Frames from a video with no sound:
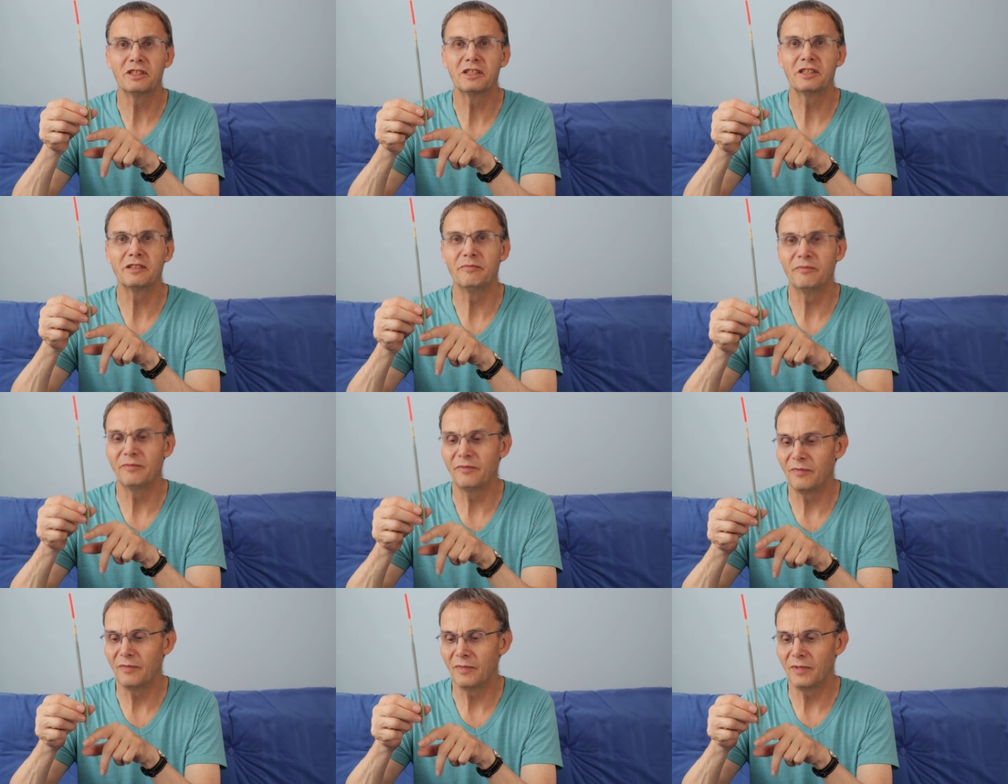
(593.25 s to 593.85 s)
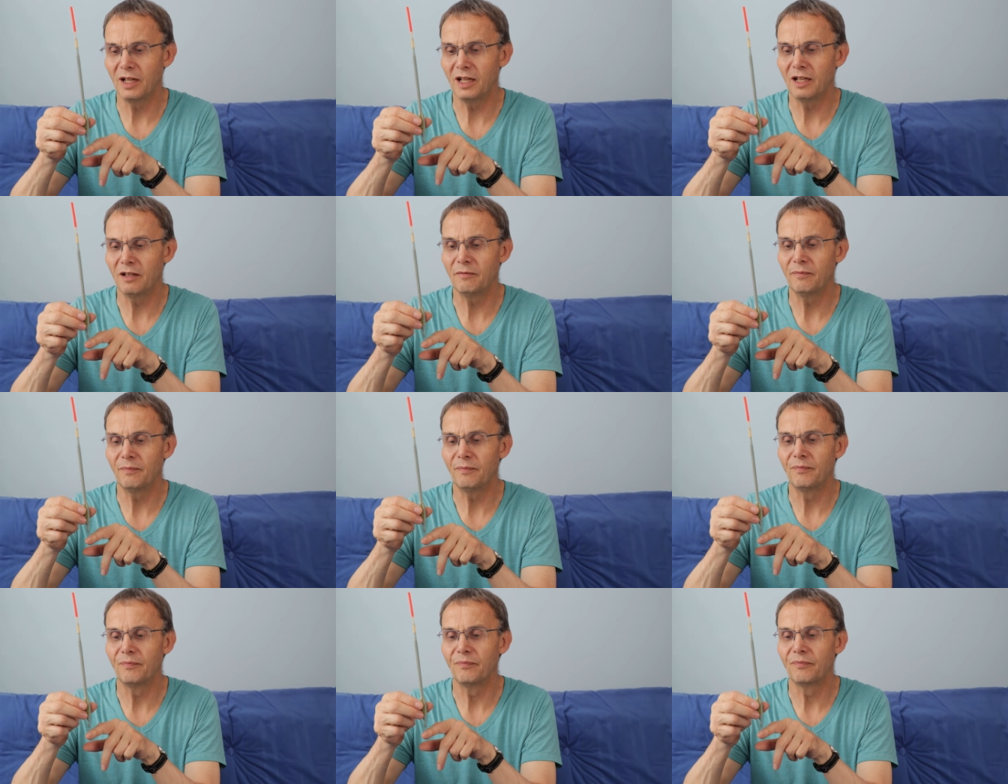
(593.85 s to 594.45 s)
some
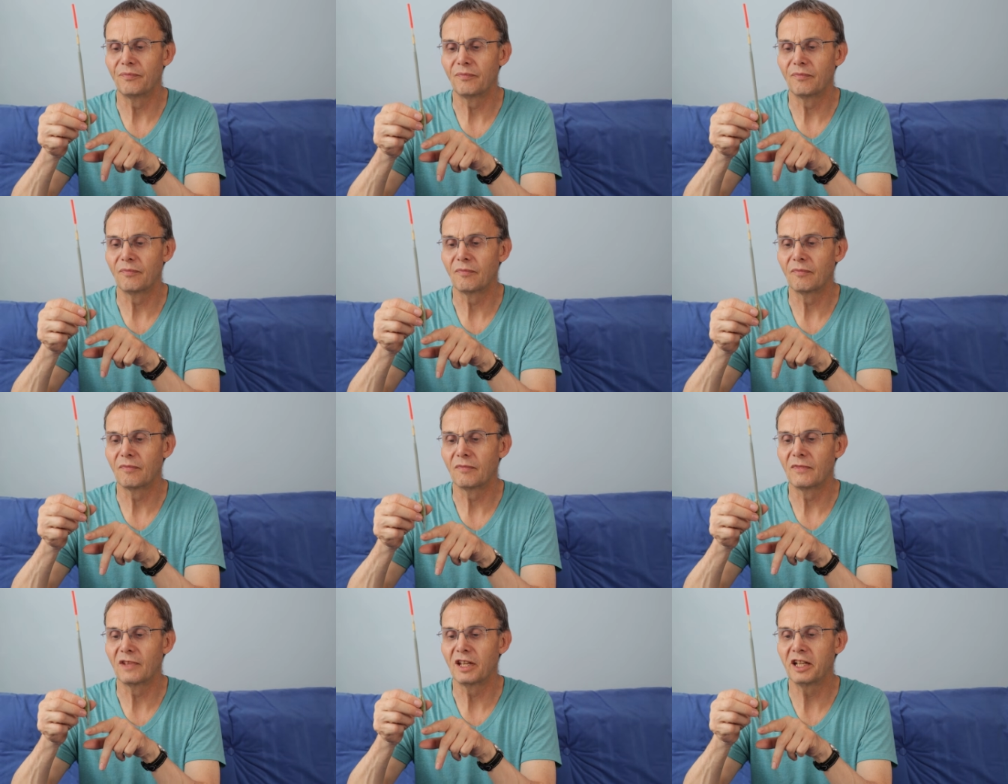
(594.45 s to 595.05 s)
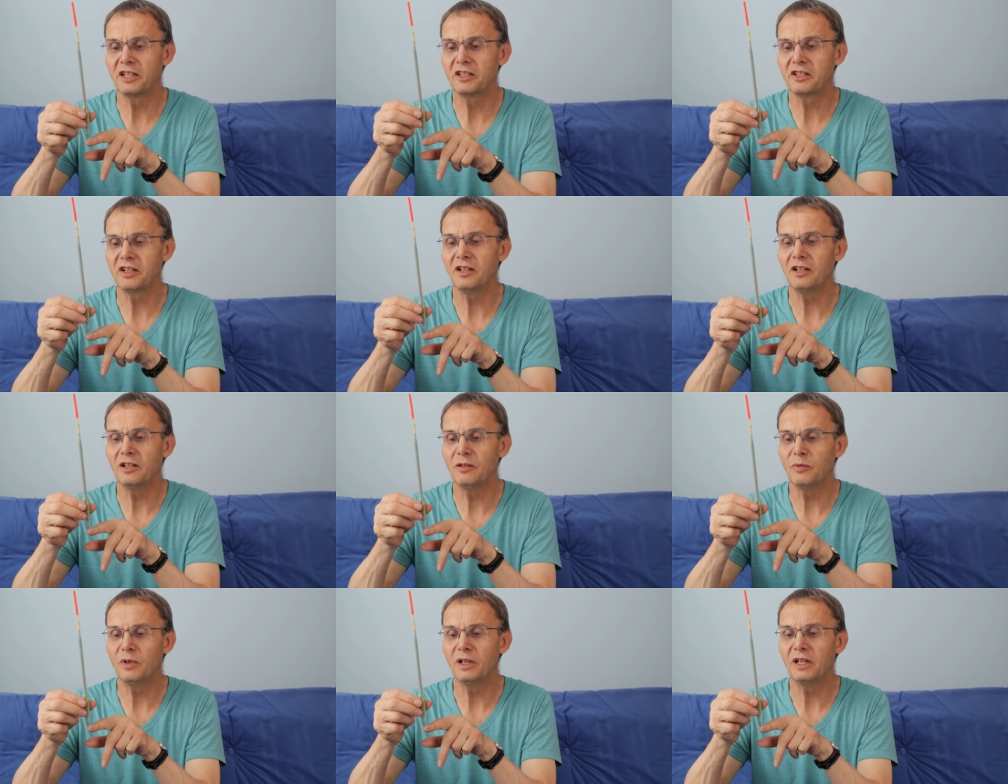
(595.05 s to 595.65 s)

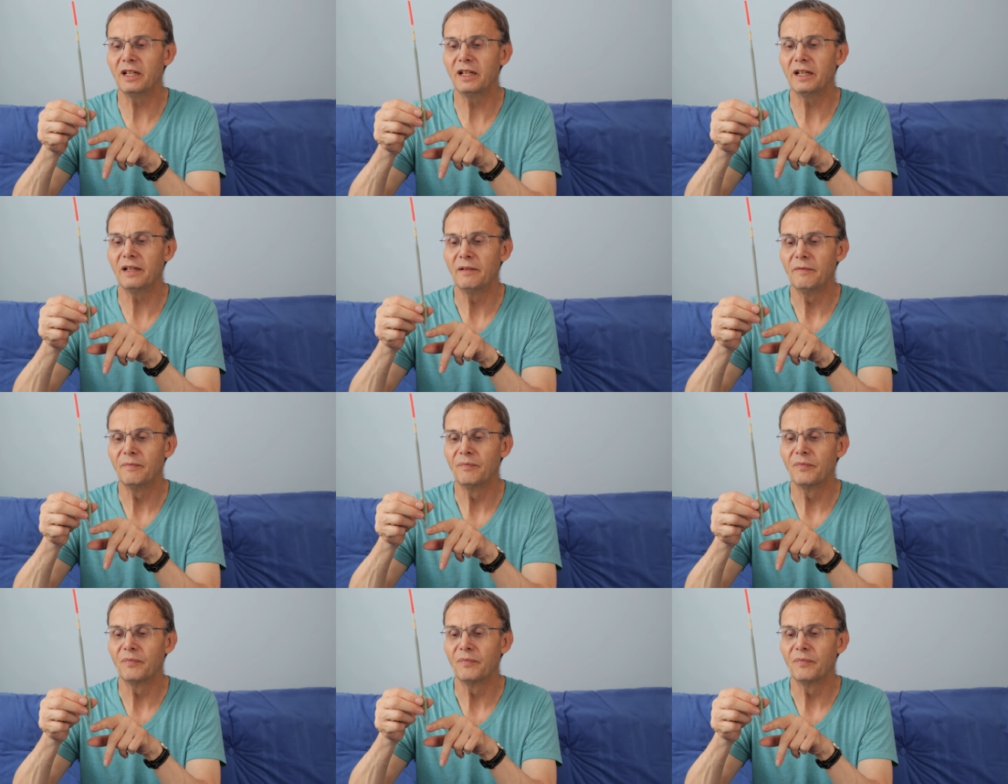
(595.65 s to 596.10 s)
guitar wire,